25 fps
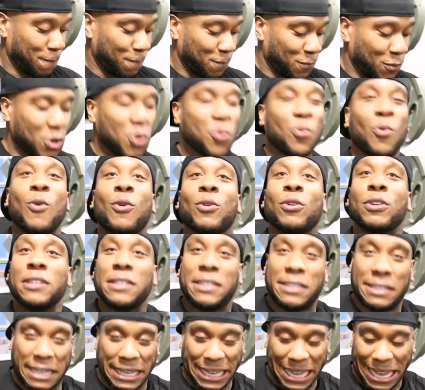You
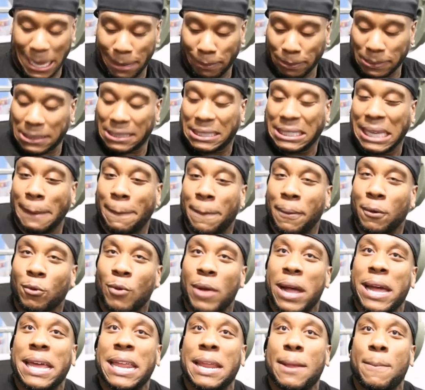want deep,
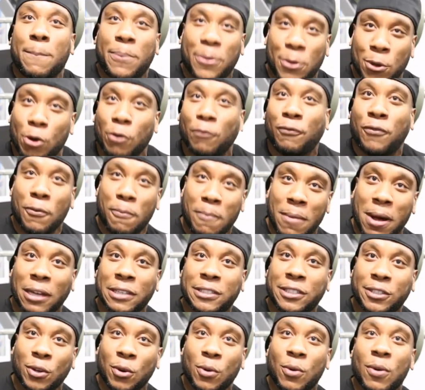separated, beautiful
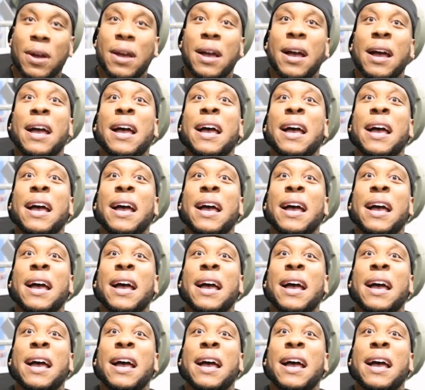muscle?